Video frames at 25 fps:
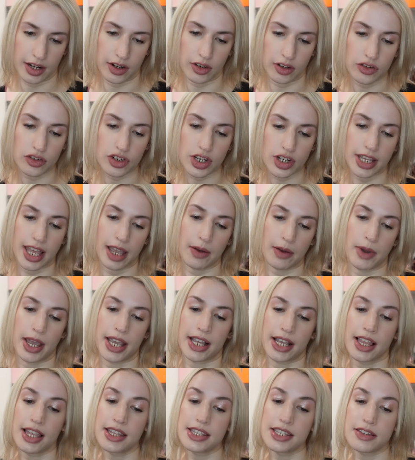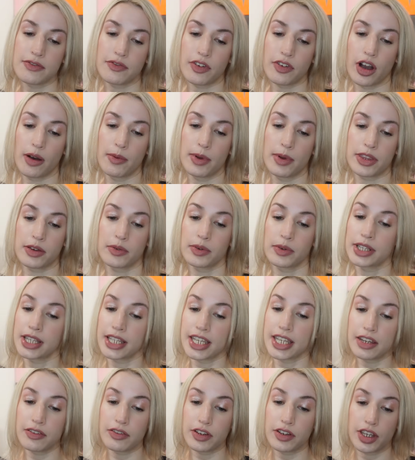An ultra lightweight cleansing formula that will
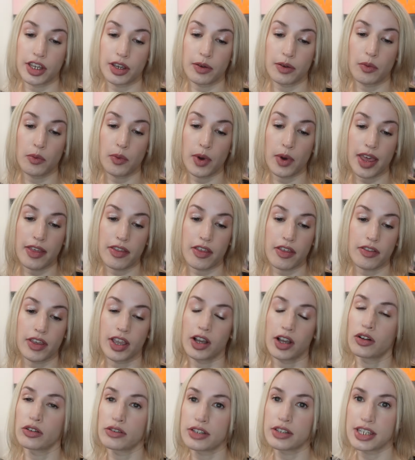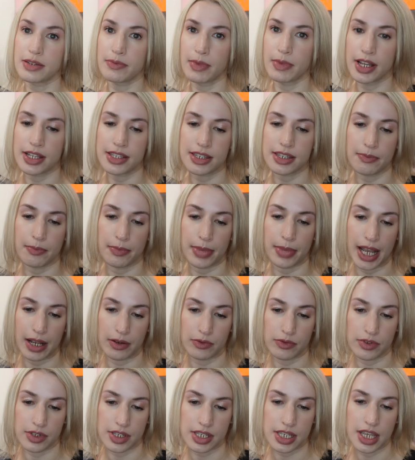leave you with the ultimate
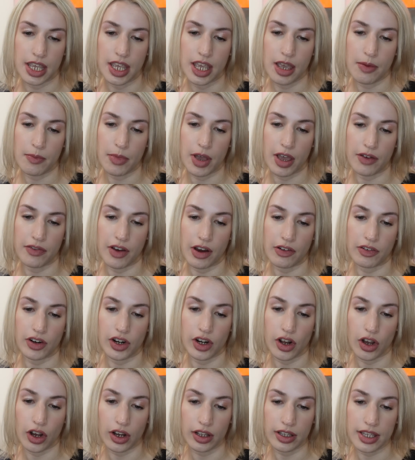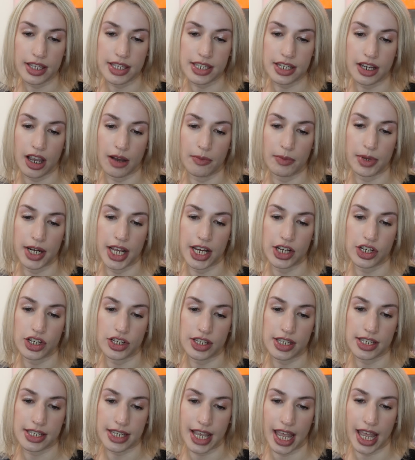bounce. Perfect for an oily to
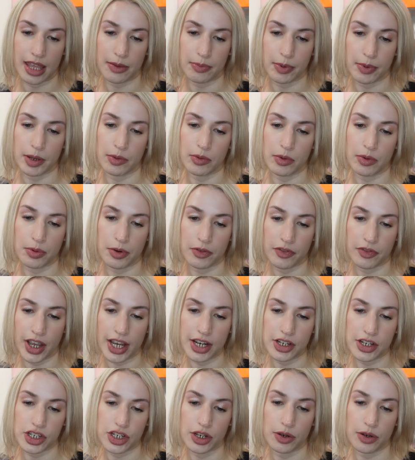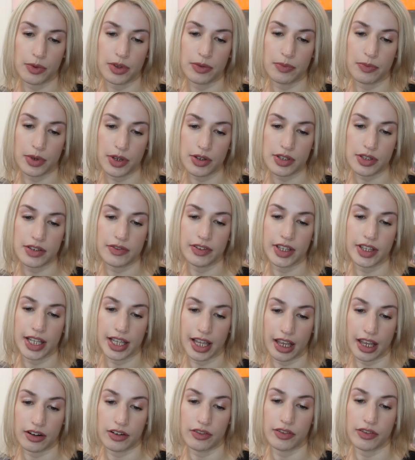combination scalp, it will provide you with beautifully
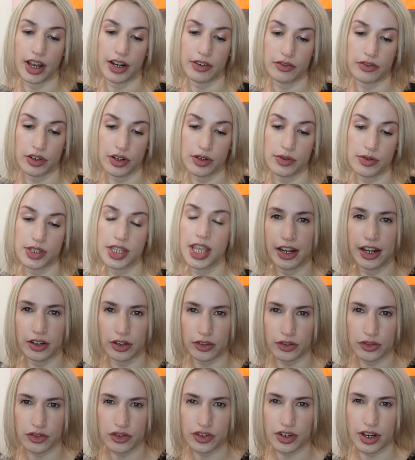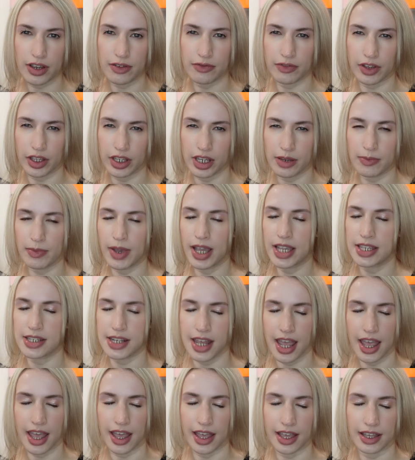clarified roots and ultra volumized
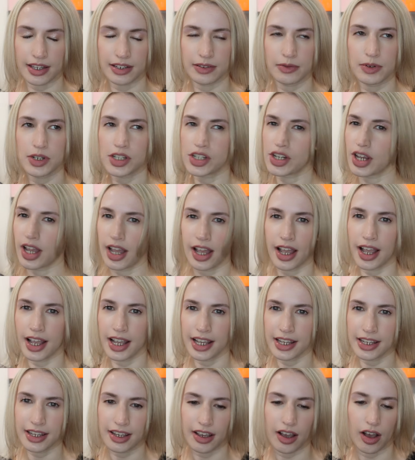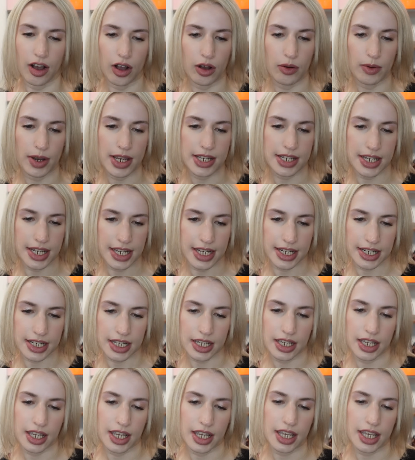hair, which I always need.